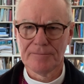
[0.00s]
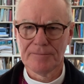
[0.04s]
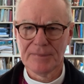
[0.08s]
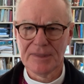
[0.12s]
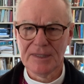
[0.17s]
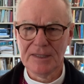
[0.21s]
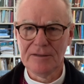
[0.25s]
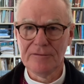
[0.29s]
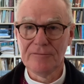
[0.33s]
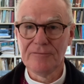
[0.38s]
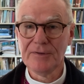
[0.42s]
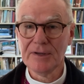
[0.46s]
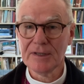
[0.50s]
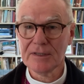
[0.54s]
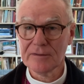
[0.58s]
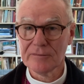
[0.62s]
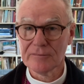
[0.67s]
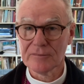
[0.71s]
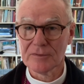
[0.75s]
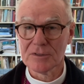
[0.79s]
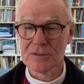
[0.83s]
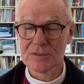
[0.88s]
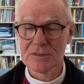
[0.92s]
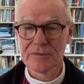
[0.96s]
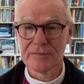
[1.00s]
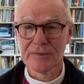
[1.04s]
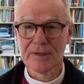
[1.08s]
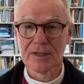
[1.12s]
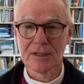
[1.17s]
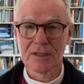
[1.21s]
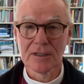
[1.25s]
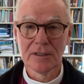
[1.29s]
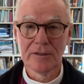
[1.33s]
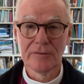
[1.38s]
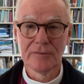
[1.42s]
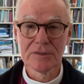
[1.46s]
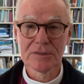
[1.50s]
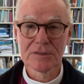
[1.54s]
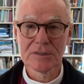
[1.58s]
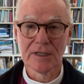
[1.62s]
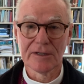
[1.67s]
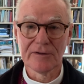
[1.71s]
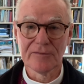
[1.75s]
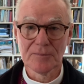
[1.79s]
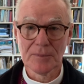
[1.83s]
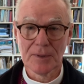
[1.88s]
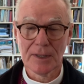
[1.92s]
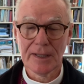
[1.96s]
the effectiveness of our COVID
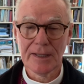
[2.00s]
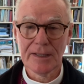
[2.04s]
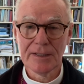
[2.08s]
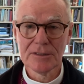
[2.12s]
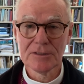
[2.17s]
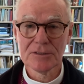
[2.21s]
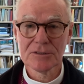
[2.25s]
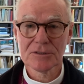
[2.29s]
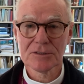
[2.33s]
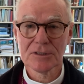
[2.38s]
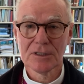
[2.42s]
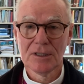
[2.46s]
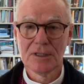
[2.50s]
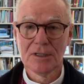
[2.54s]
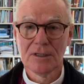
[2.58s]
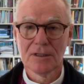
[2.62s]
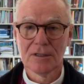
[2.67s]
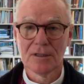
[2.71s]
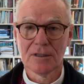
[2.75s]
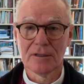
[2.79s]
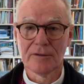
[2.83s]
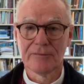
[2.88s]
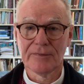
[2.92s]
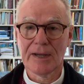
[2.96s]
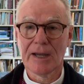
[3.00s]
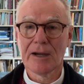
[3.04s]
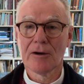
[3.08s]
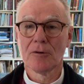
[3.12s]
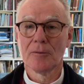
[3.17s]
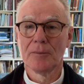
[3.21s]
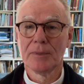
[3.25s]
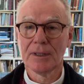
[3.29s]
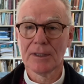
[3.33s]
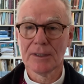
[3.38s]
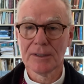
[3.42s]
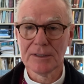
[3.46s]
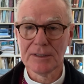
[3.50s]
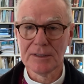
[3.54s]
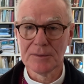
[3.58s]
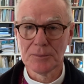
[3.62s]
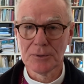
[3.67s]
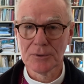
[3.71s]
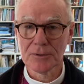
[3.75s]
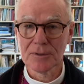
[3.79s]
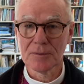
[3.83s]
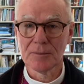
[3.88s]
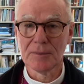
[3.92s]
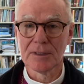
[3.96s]
safe plans, of our ability to
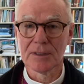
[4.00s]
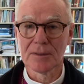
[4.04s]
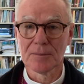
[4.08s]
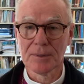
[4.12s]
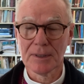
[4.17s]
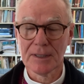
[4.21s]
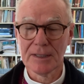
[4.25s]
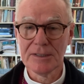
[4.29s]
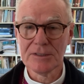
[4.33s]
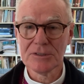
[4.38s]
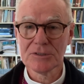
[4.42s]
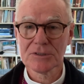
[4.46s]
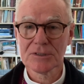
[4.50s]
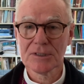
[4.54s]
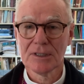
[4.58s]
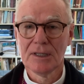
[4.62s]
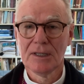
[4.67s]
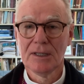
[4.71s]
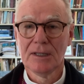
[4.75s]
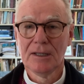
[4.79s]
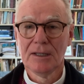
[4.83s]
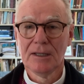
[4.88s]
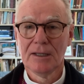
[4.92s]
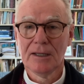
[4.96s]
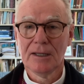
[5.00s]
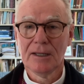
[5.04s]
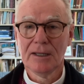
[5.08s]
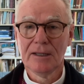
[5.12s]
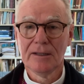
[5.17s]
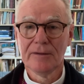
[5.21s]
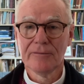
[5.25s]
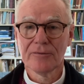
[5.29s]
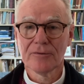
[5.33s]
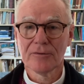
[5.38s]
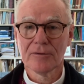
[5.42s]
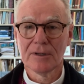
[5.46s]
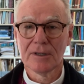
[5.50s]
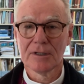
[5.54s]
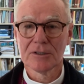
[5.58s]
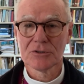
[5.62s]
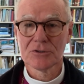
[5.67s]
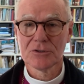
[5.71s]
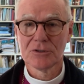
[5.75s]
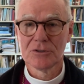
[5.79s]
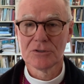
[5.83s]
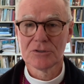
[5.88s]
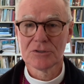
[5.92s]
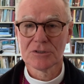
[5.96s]
put them into place, and for our
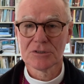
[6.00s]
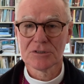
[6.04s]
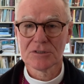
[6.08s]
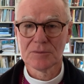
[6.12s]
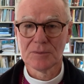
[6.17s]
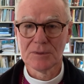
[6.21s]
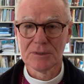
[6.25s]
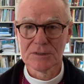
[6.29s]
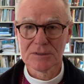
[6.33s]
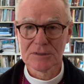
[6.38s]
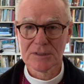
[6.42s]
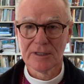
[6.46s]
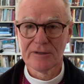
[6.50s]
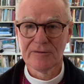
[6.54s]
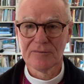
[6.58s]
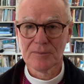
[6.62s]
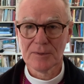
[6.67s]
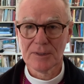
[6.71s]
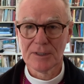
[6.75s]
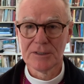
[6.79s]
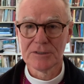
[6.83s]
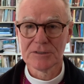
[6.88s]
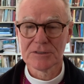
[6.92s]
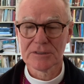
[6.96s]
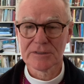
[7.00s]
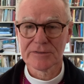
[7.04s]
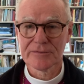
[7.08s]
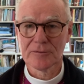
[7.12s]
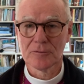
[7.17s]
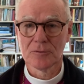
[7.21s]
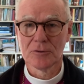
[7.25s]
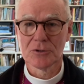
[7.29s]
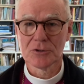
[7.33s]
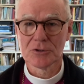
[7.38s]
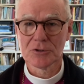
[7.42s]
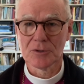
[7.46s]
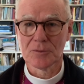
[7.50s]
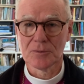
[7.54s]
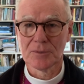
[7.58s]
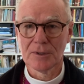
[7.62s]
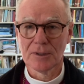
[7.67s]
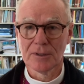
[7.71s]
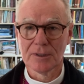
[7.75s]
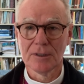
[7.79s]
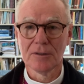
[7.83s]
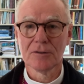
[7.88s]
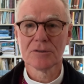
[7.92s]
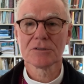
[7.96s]
churches to be safe places for worship.
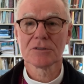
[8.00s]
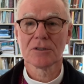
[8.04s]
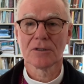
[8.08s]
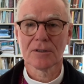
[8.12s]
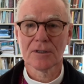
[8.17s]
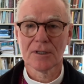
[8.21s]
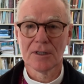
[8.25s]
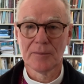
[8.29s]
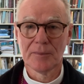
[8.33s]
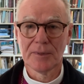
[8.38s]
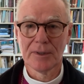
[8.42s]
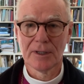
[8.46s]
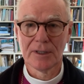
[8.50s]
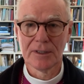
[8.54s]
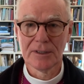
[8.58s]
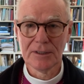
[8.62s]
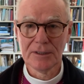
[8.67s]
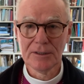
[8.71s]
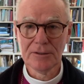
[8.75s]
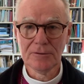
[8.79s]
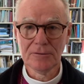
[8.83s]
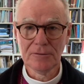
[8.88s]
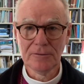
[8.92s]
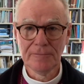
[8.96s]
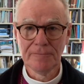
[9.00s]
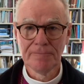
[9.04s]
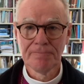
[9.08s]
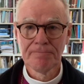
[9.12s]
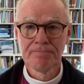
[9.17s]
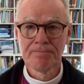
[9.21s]
Now I know it's not going to be ideal,